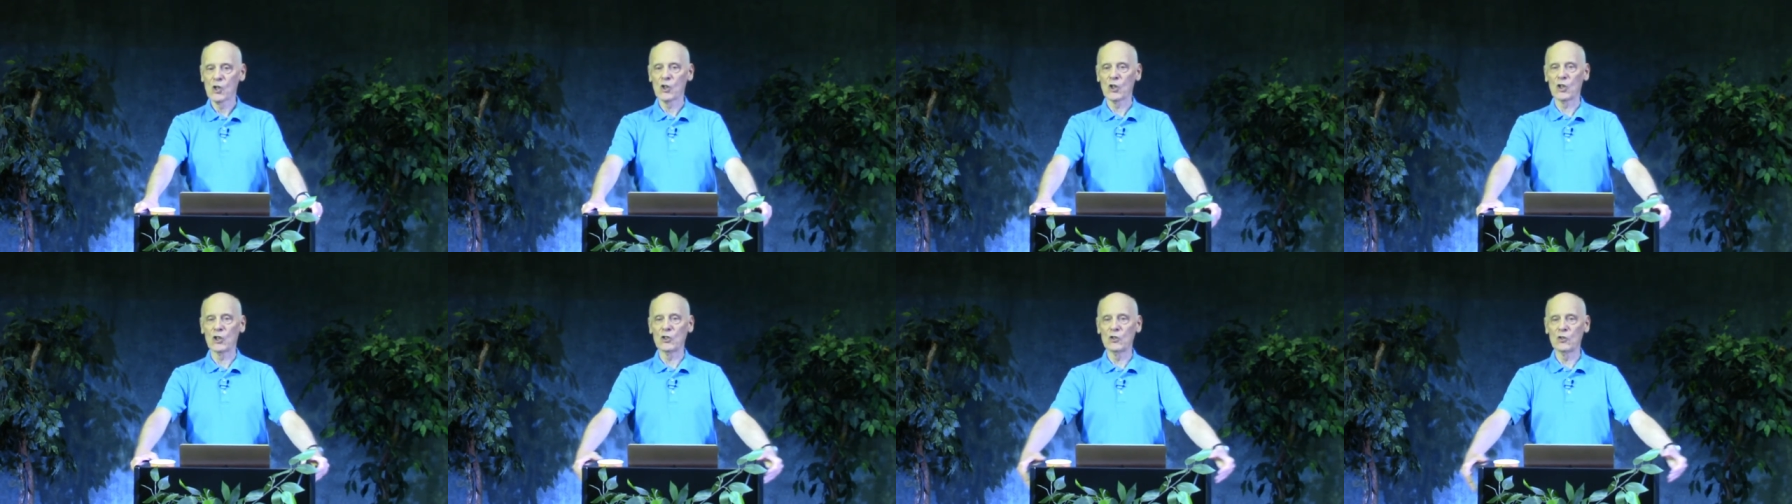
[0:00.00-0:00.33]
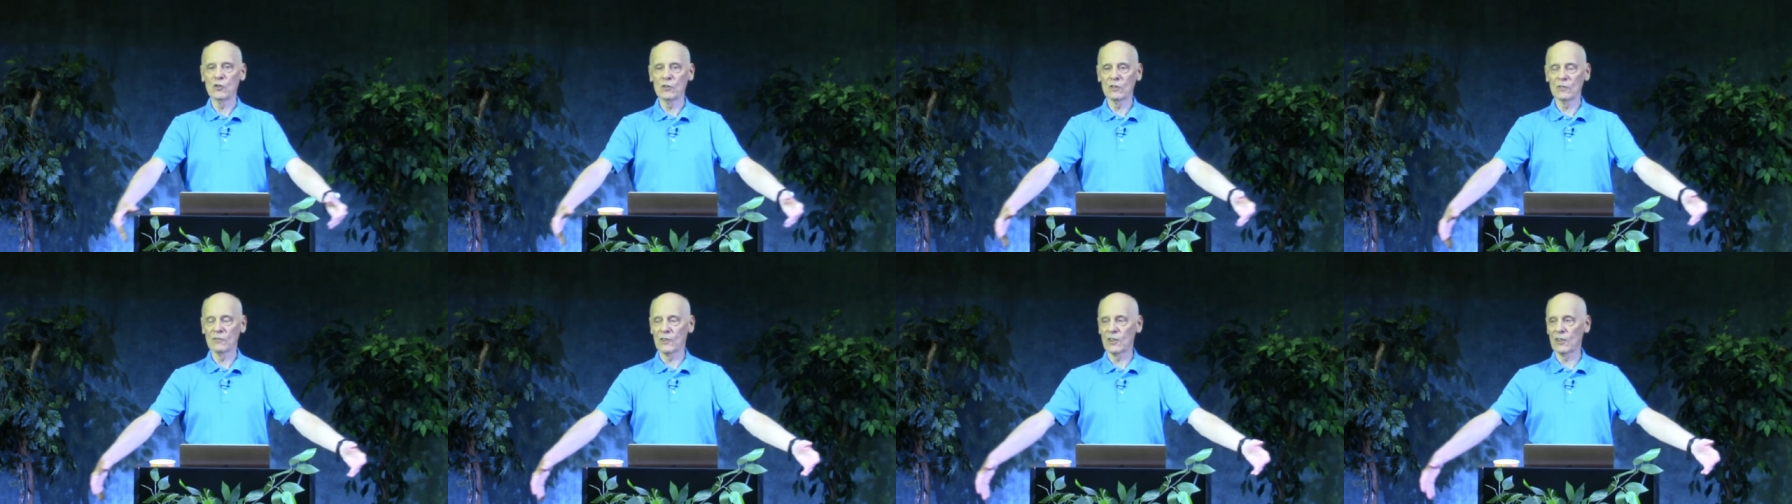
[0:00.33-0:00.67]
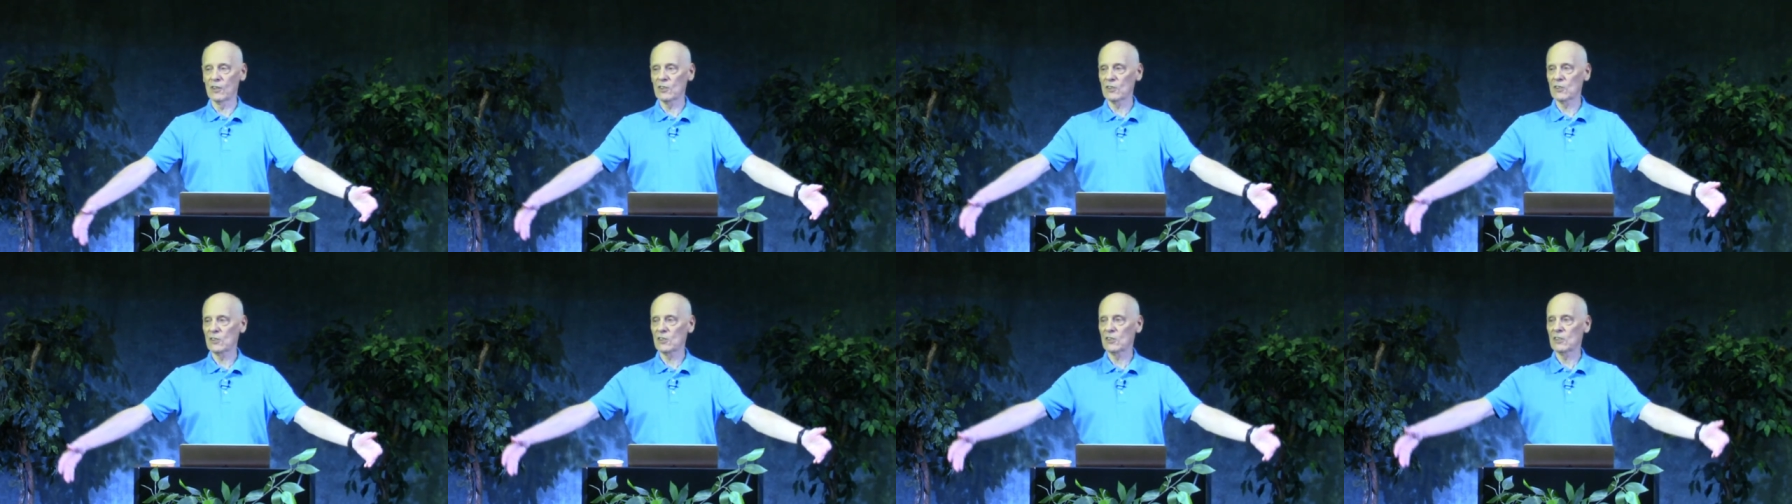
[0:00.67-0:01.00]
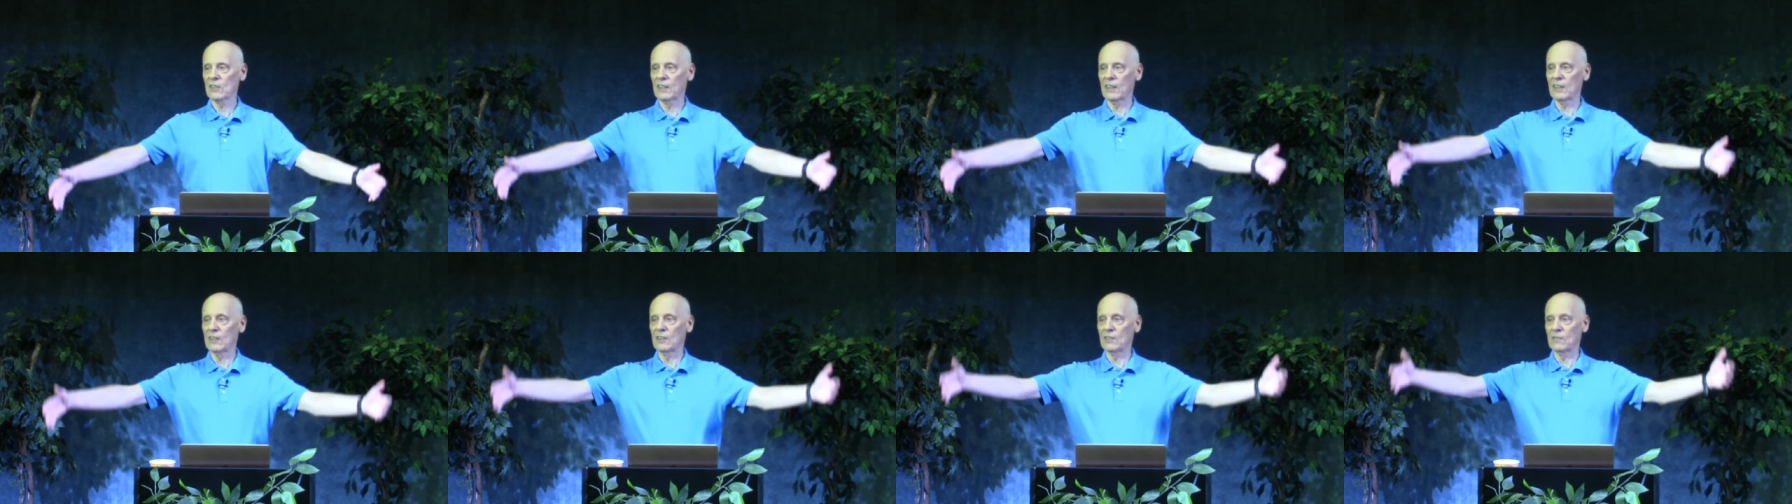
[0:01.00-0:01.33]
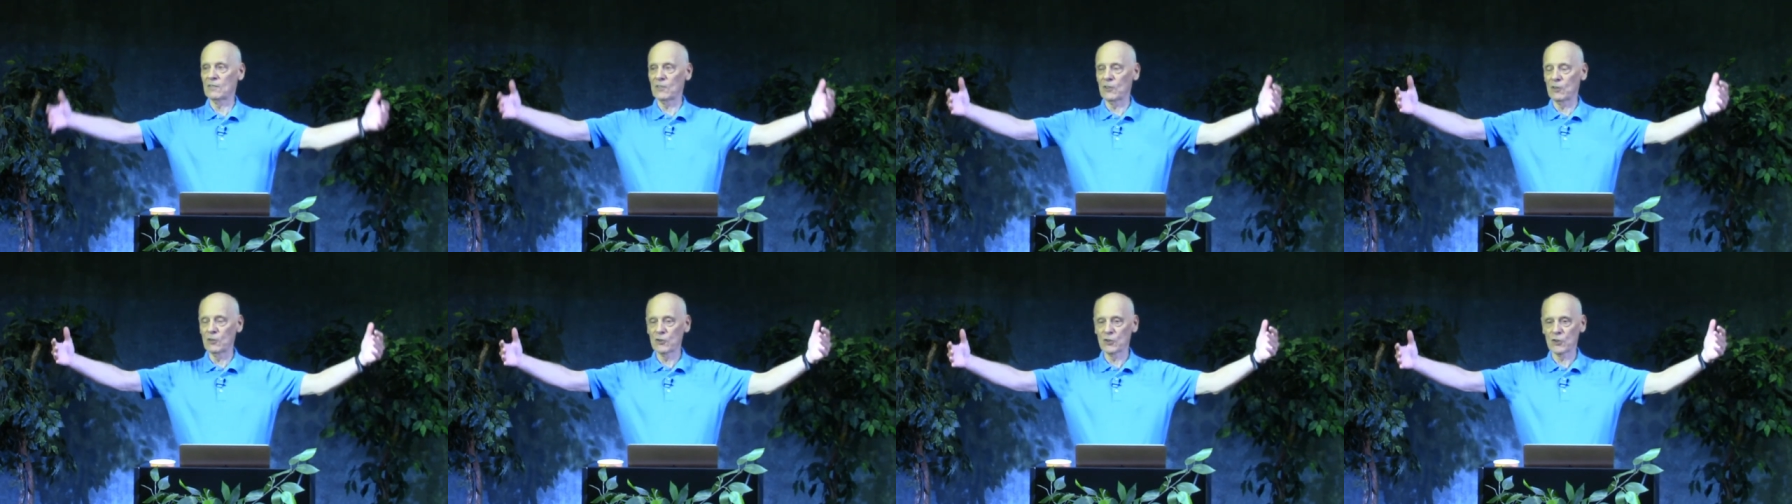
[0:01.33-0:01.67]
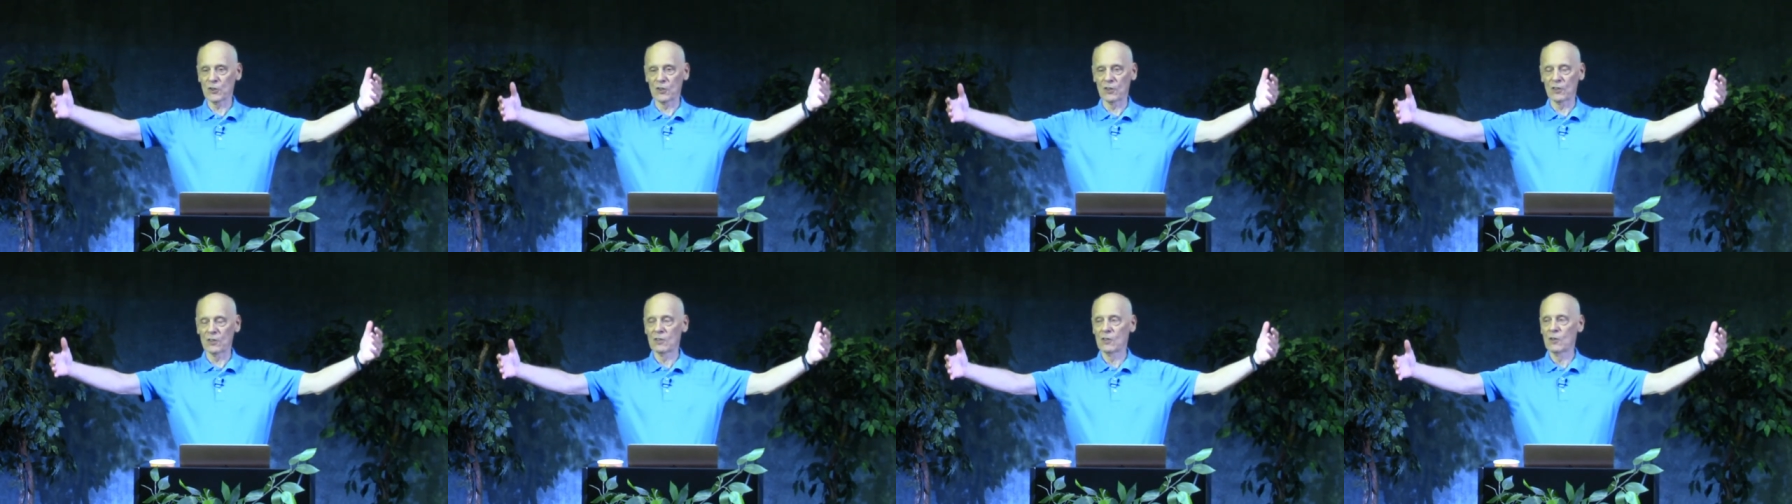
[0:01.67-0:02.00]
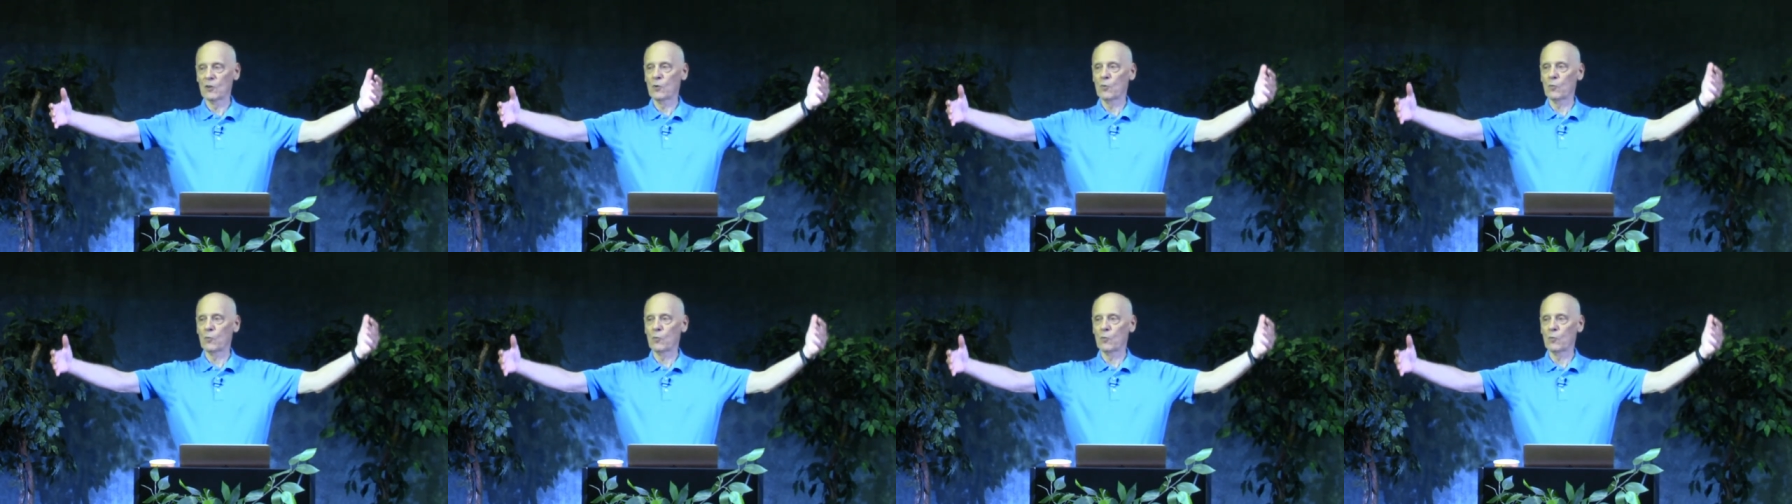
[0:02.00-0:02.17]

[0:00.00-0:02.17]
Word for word: the universe in the future